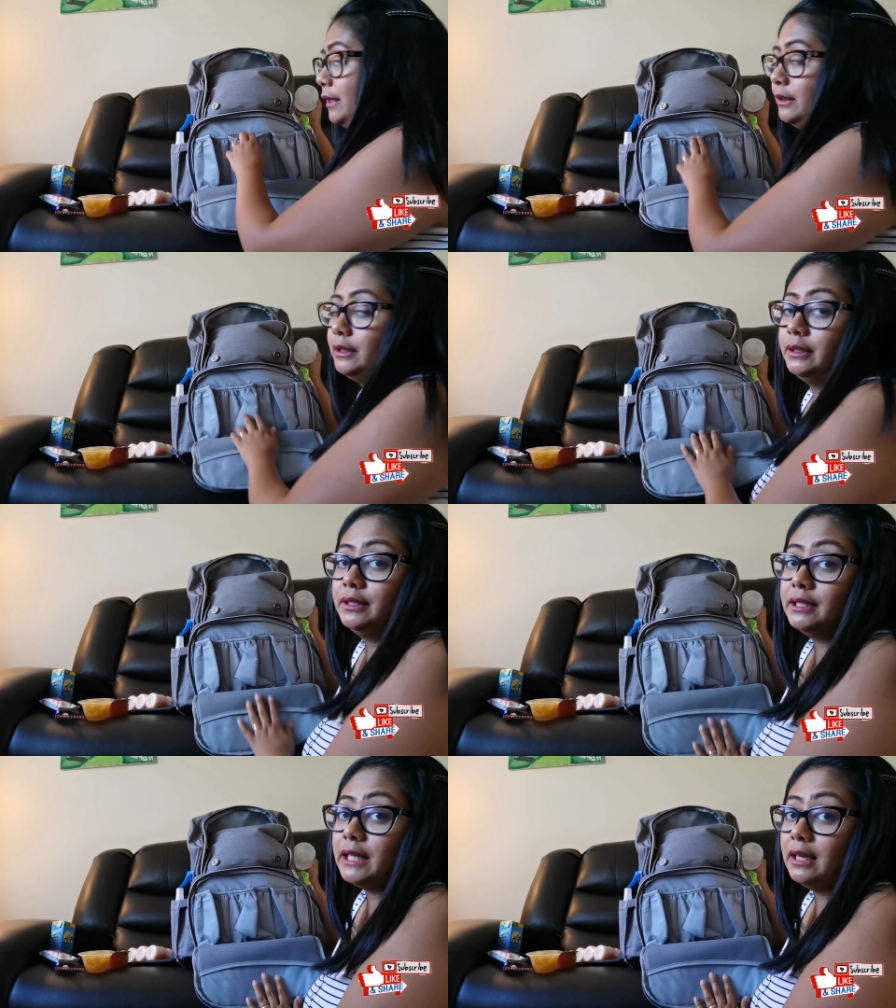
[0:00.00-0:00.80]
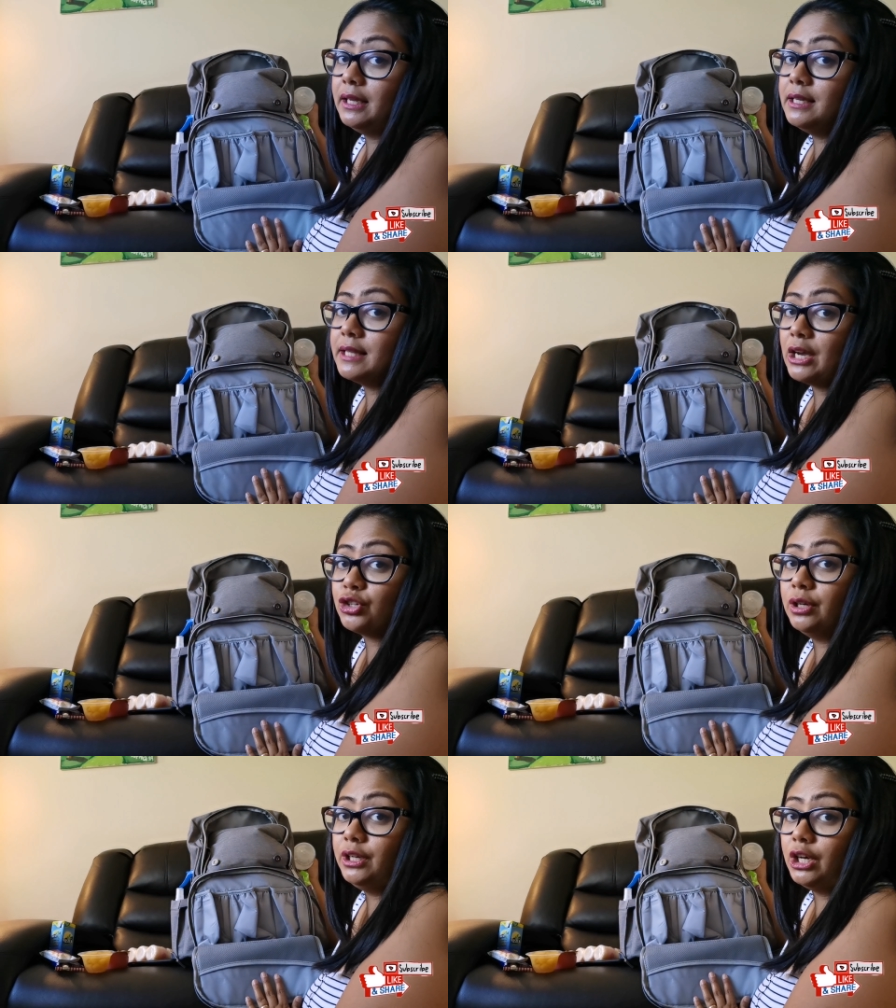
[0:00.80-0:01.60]
and Natalia is
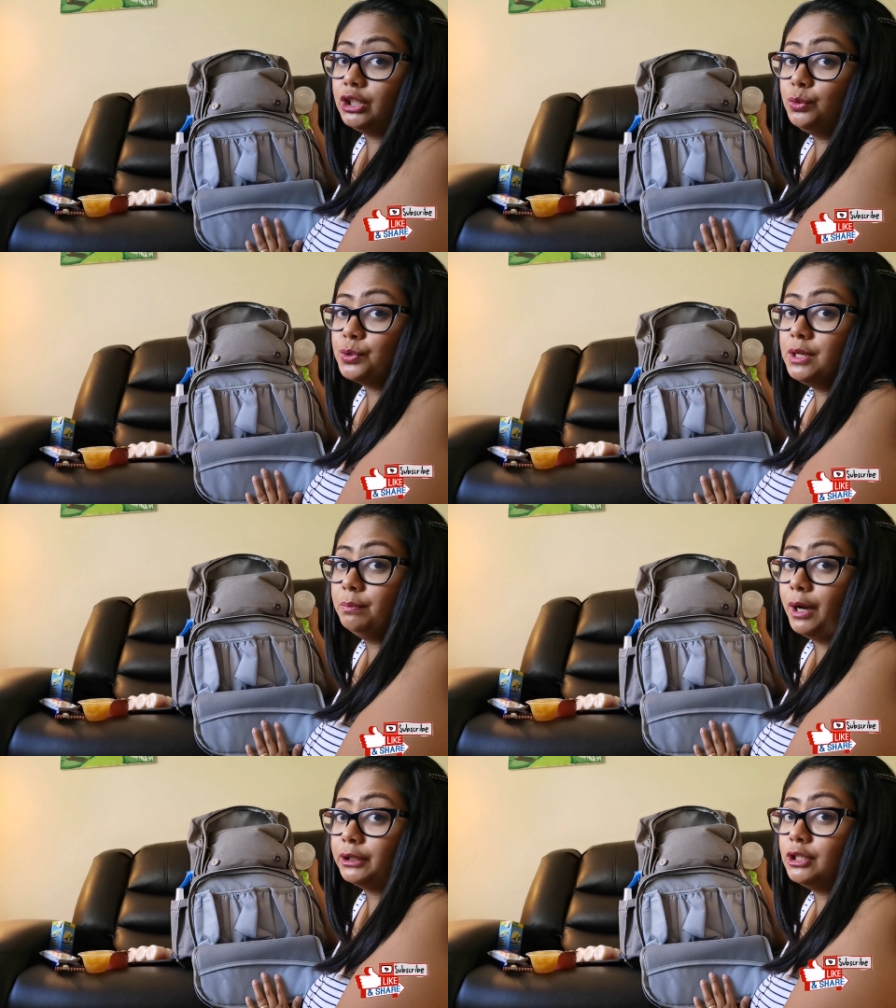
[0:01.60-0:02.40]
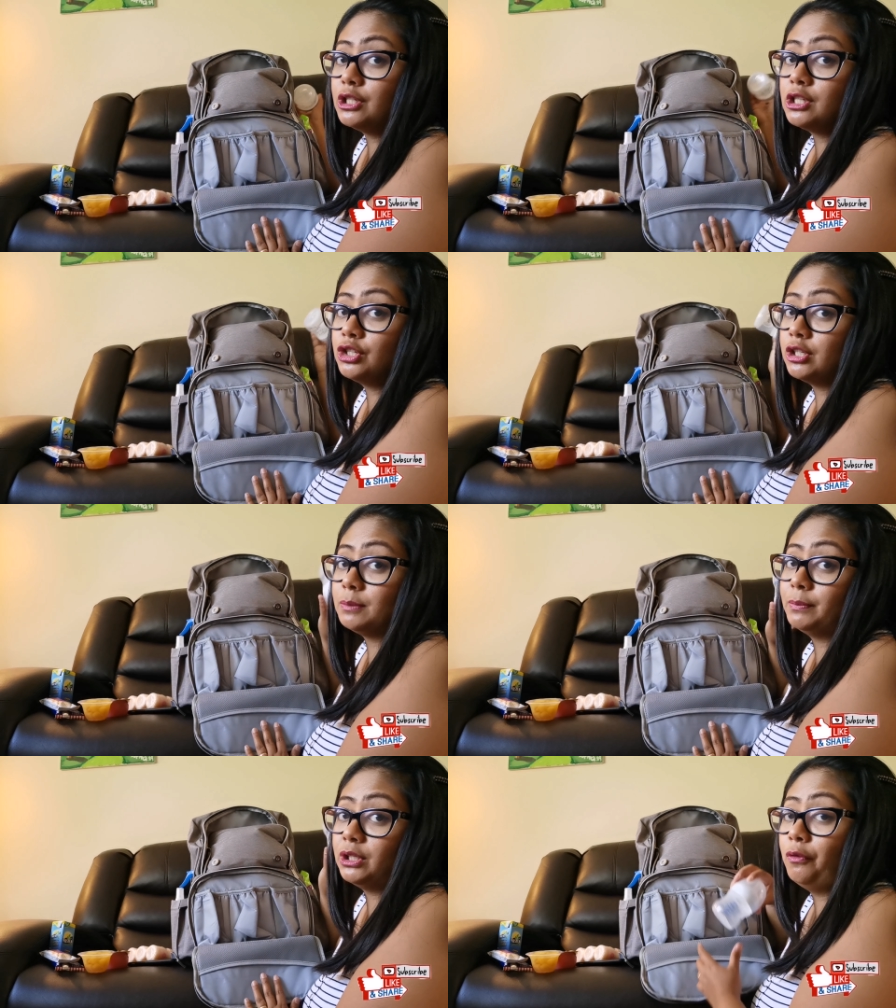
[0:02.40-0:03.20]
actually not using bottles
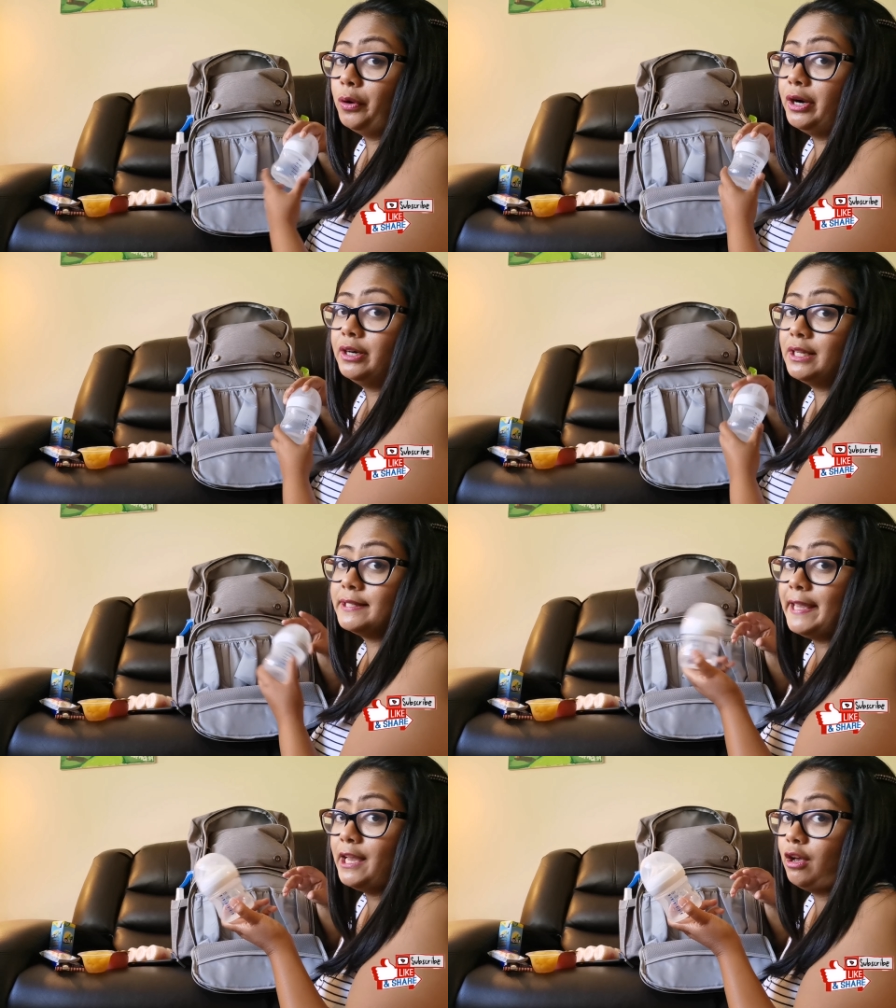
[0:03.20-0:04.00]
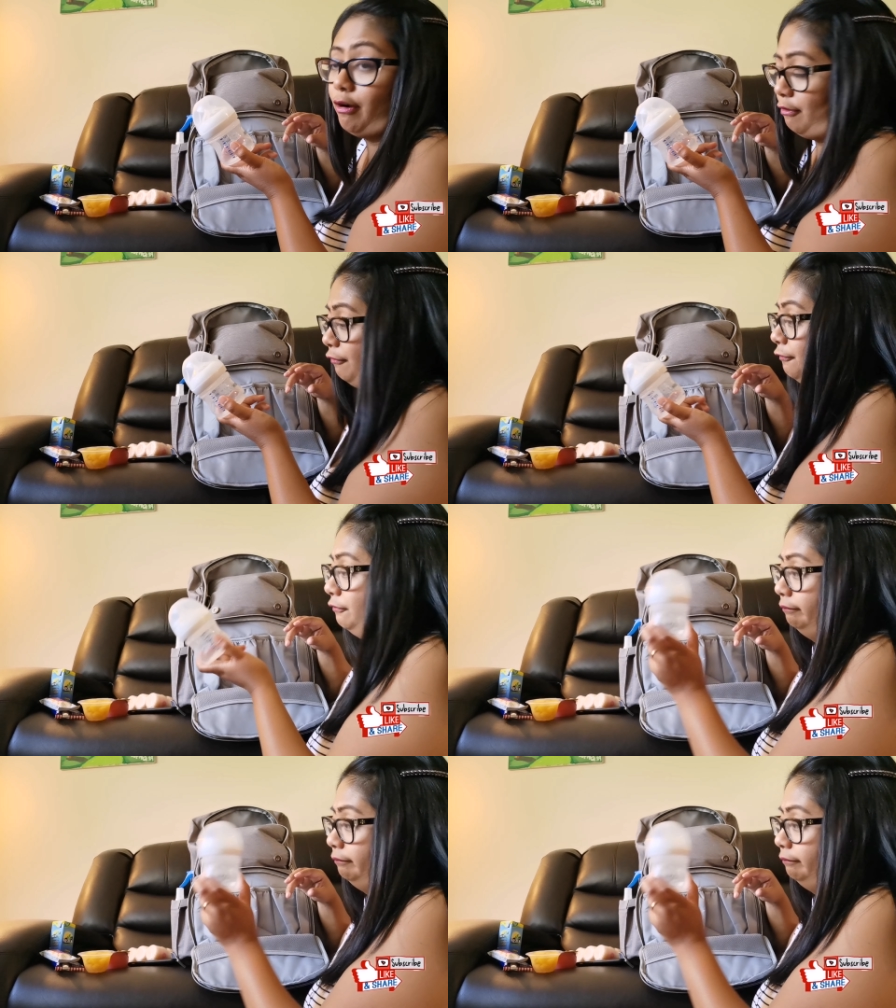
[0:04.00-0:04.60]
just for the sake of.